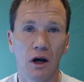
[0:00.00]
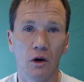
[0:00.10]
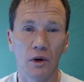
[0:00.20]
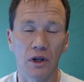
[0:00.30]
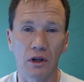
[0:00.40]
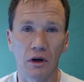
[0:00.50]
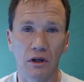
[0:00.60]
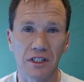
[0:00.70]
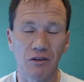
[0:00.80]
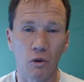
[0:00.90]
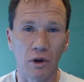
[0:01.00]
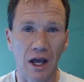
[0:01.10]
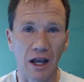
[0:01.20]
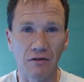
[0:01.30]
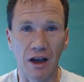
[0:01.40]
or you can call
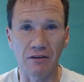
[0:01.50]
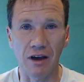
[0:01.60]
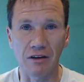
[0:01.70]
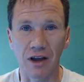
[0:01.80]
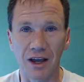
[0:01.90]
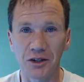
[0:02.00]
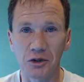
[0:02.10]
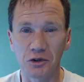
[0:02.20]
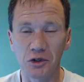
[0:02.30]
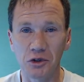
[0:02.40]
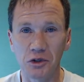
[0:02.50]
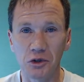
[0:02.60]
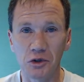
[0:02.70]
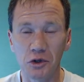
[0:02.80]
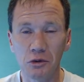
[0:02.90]

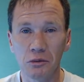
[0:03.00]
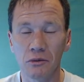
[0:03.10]
719-559-2222.